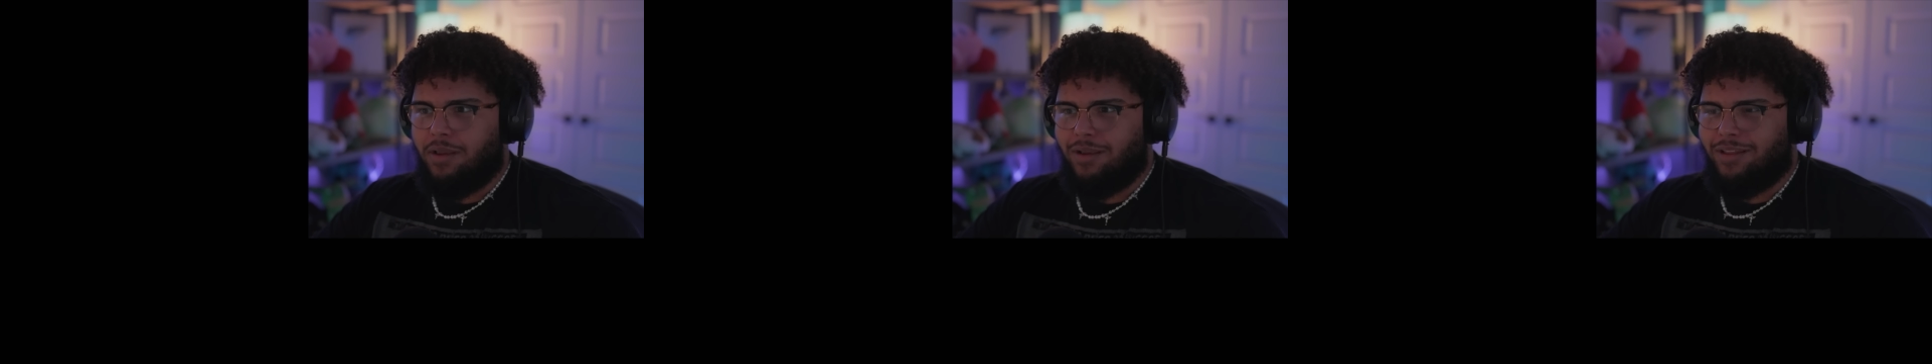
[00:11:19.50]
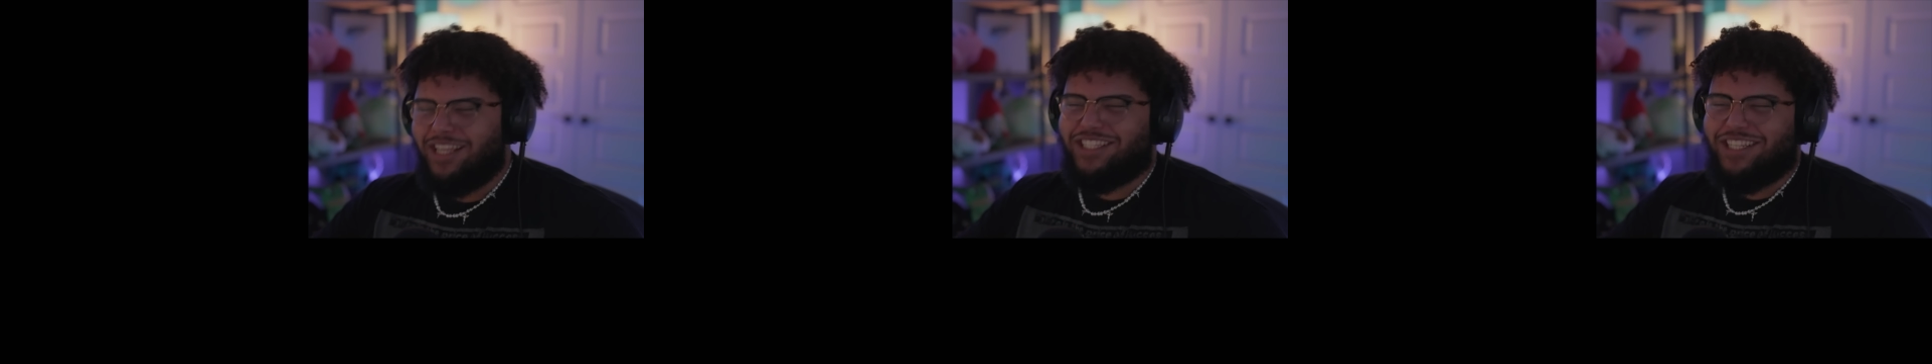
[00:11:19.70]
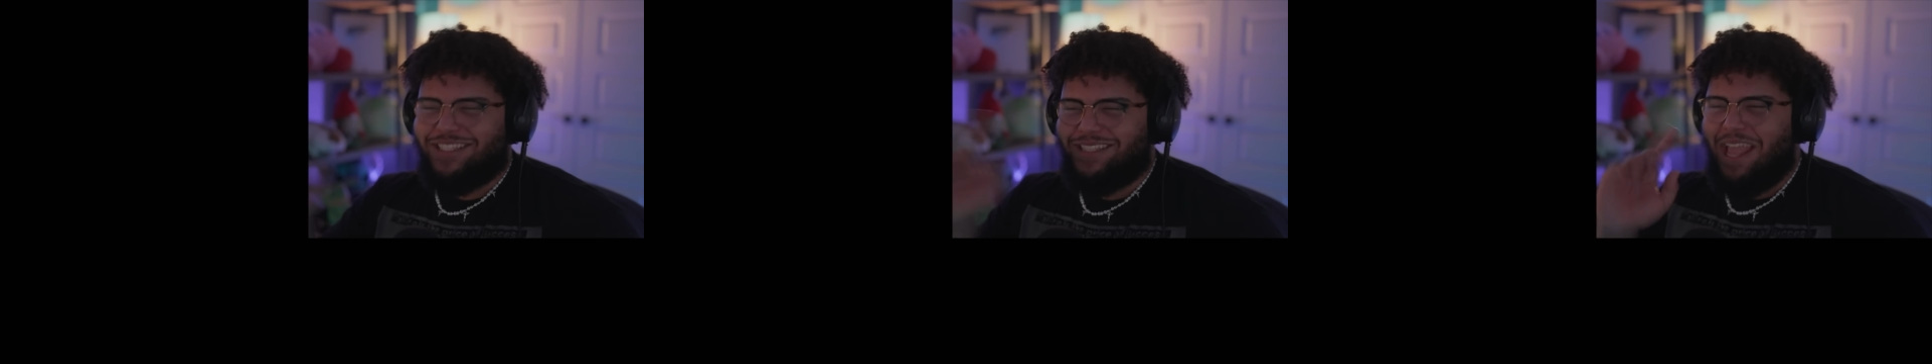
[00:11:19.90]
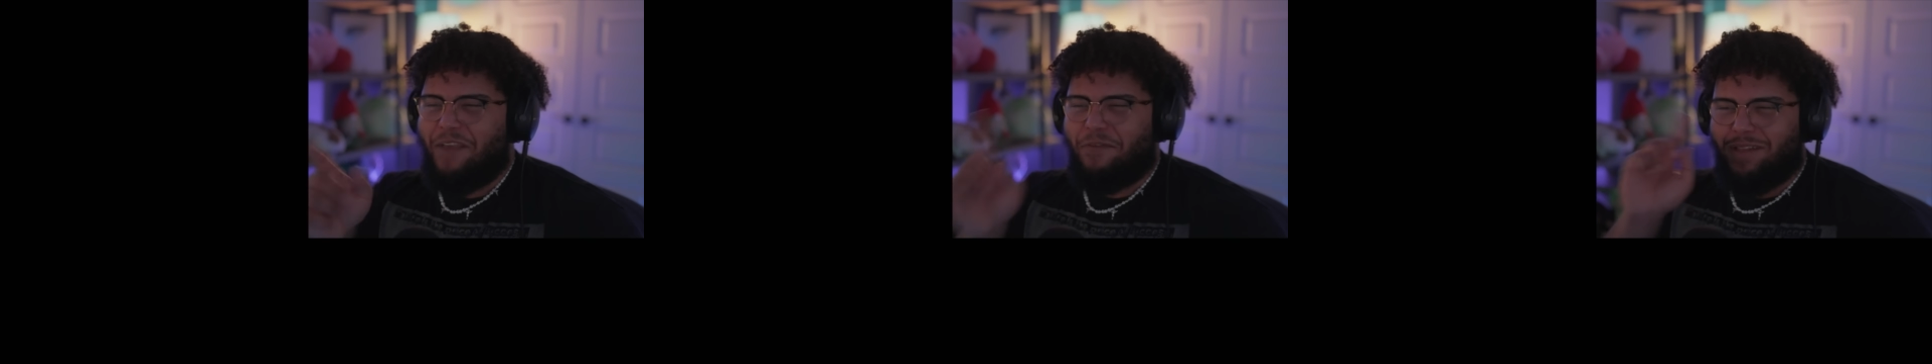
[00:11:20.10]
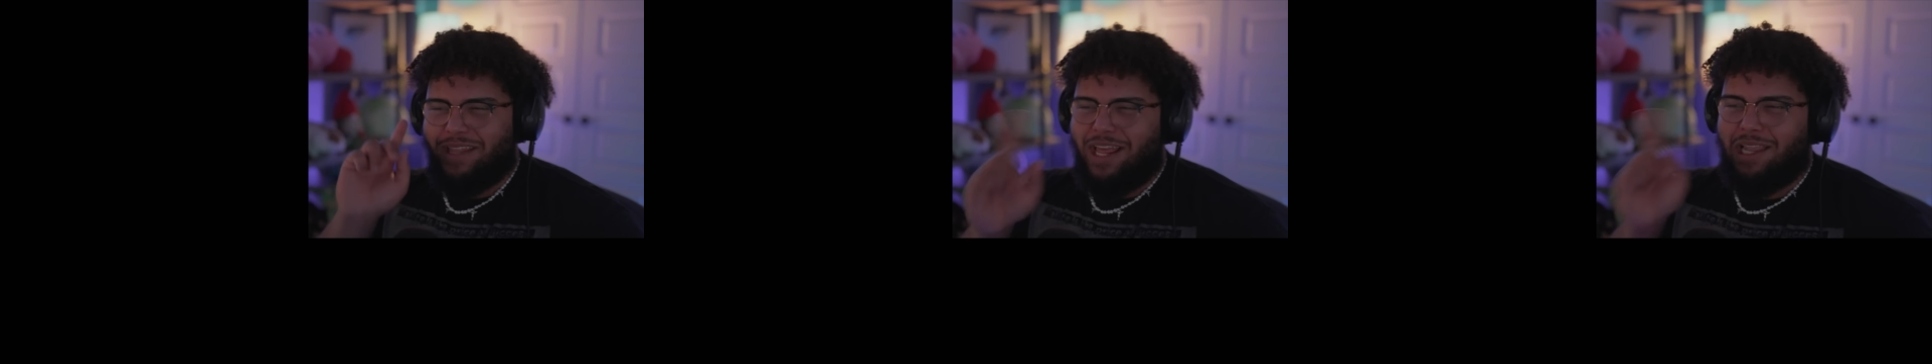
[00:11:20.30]
this is
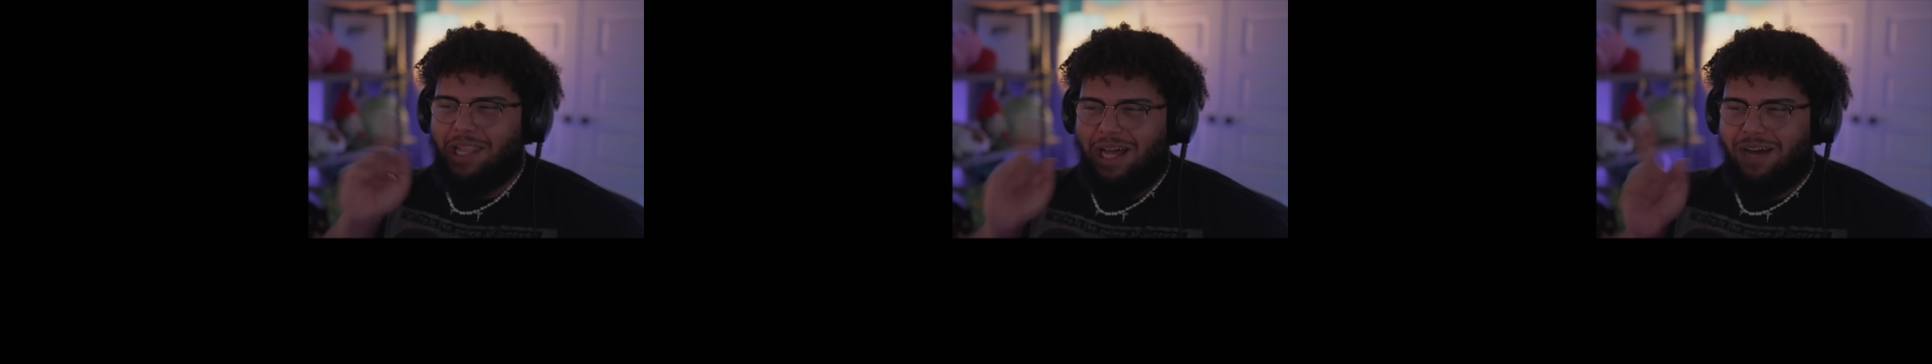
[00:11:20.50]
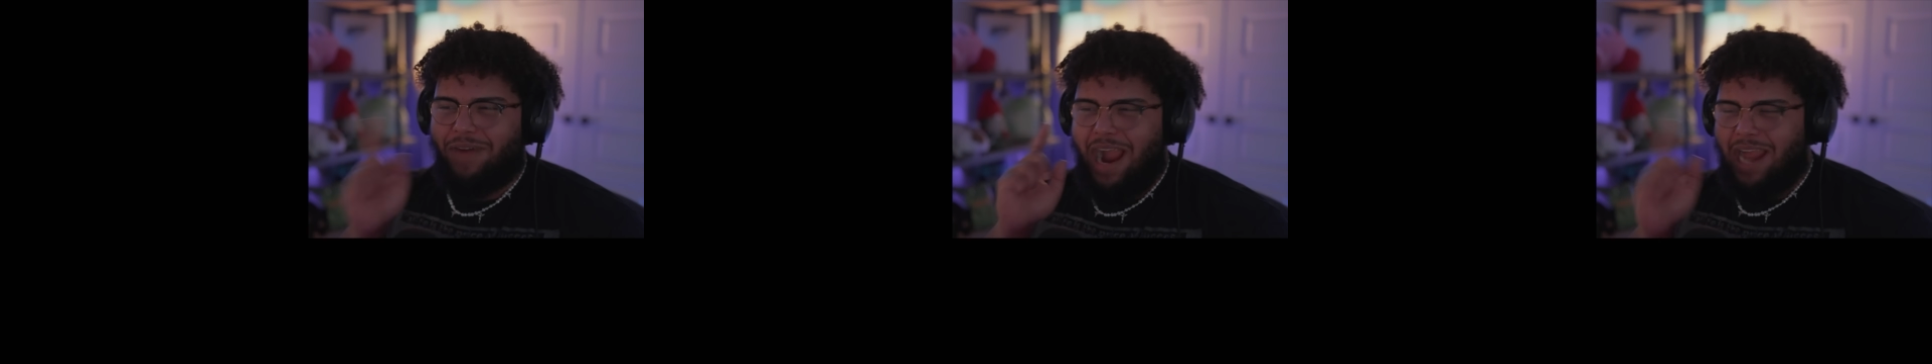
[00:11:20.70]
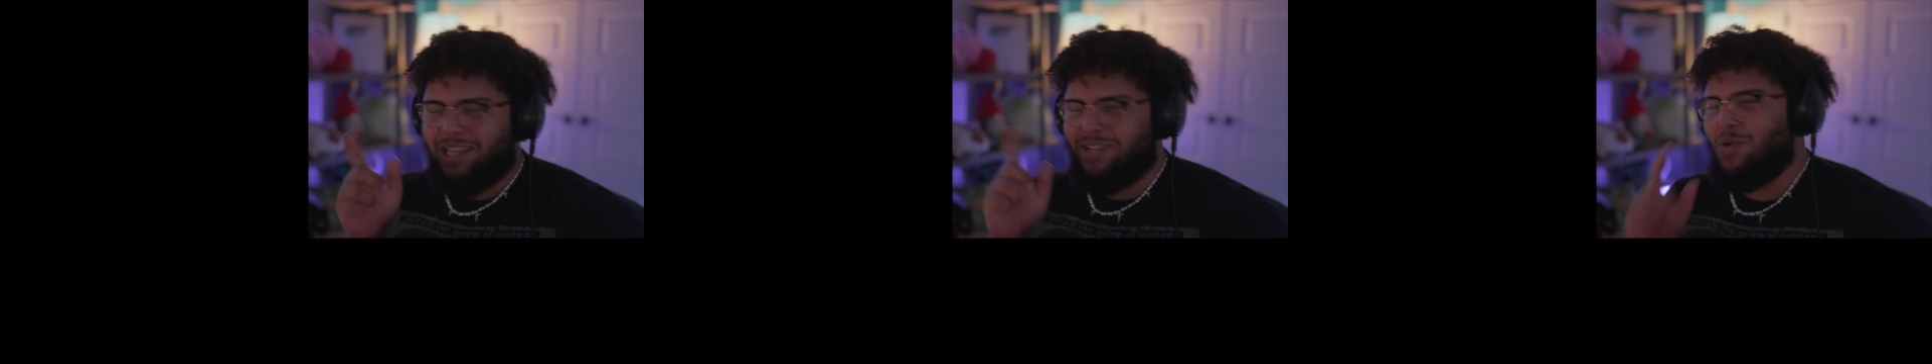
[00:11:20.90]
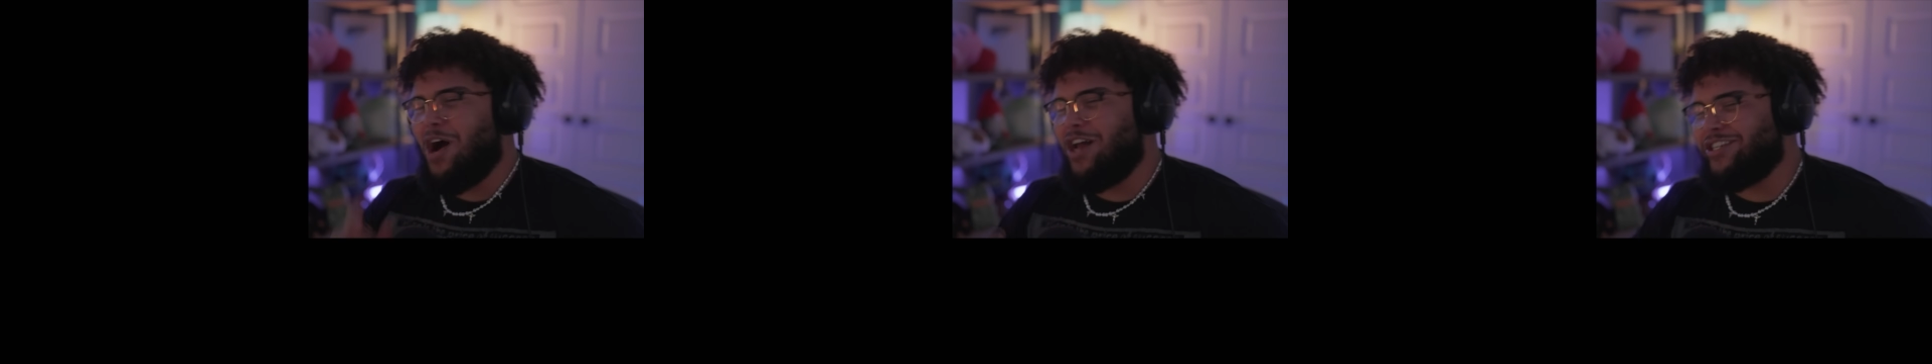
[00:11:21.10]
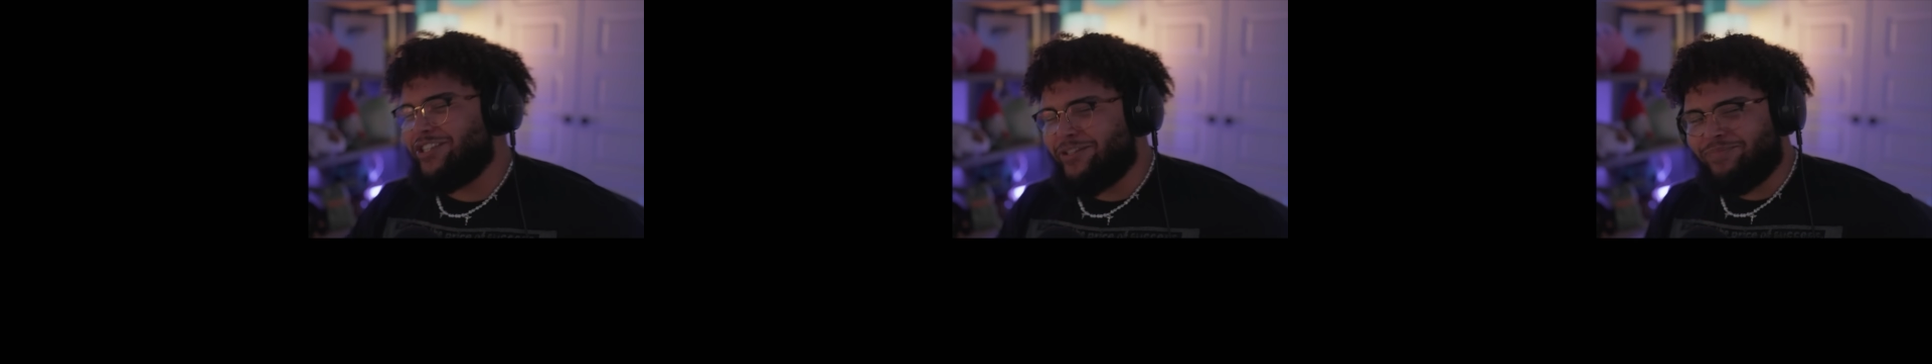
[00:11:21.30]
definitely a Love Island
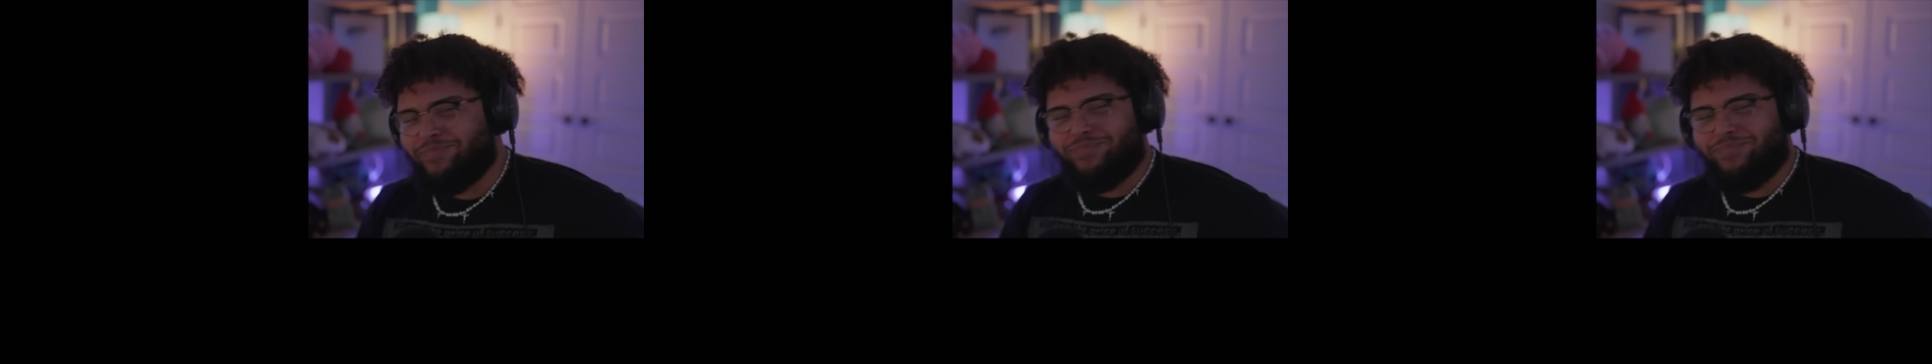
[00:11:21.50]
watcher.